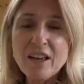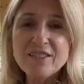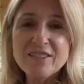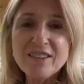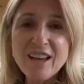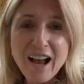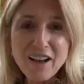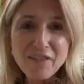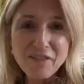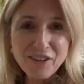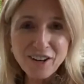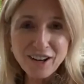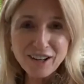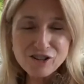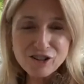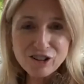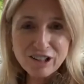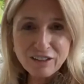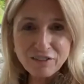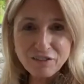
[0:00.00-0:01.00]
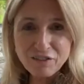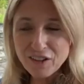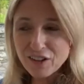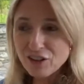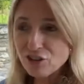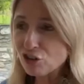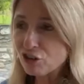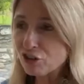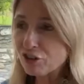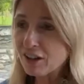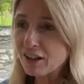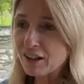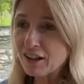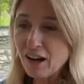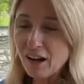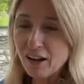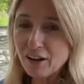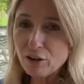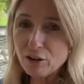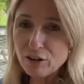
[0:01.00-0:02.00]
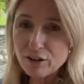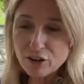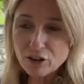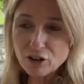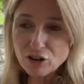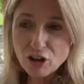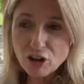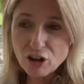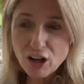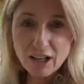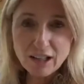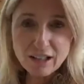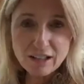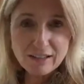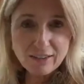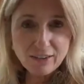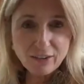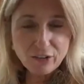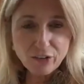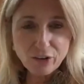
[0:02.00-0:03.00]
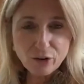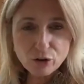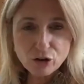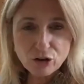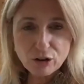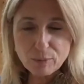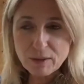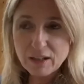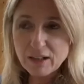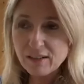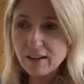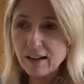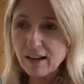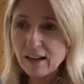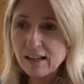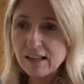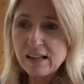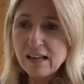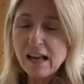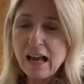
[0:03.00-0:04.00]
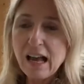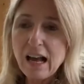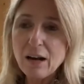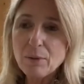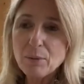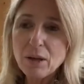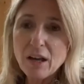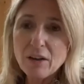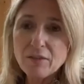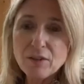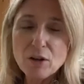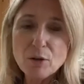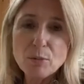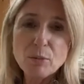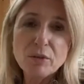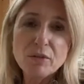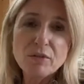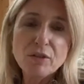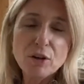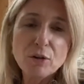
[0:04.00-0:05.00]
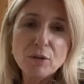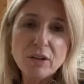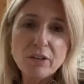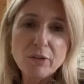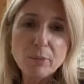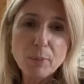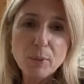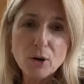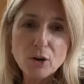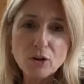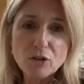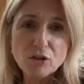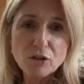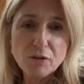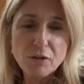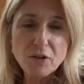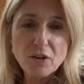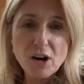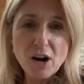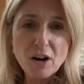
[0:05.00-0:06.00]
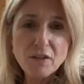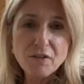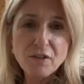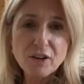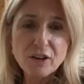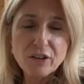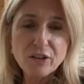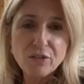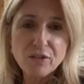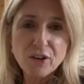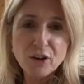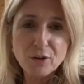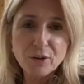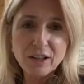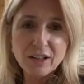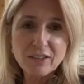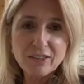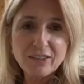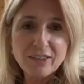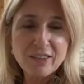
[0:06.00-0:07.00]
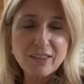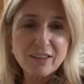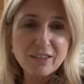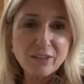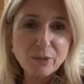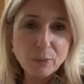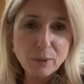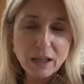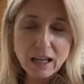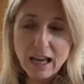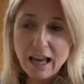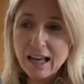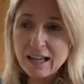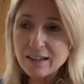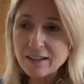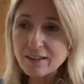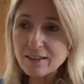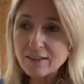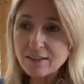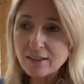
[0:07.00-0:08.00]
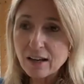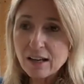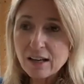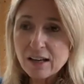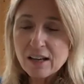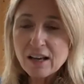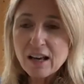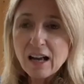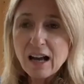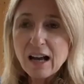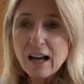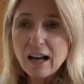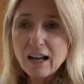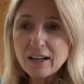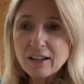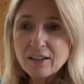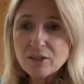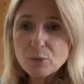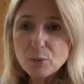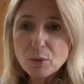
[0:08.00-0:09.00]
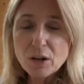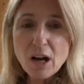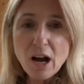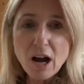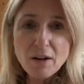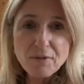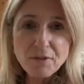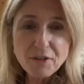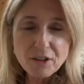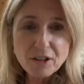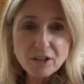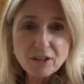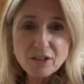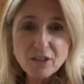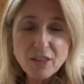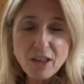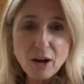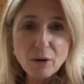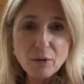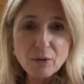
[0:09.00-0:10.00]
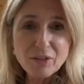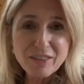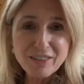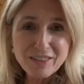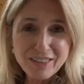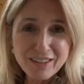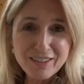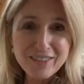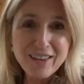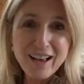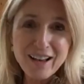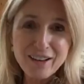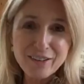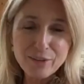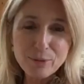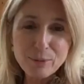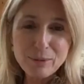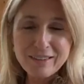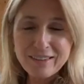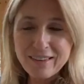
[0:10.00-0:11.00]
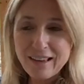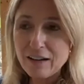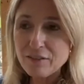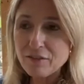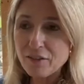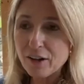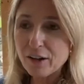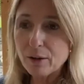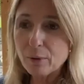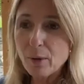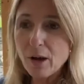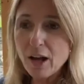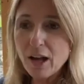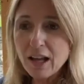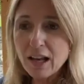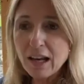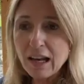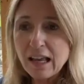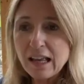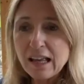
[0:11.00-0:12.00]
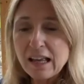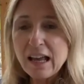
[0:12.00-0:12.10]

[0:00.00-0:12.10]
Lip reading: Daft actually featured it on all their channels, their social media. And we have a number of viewings booked for our first viewings this weekend. And we're confident that this house will sell very well.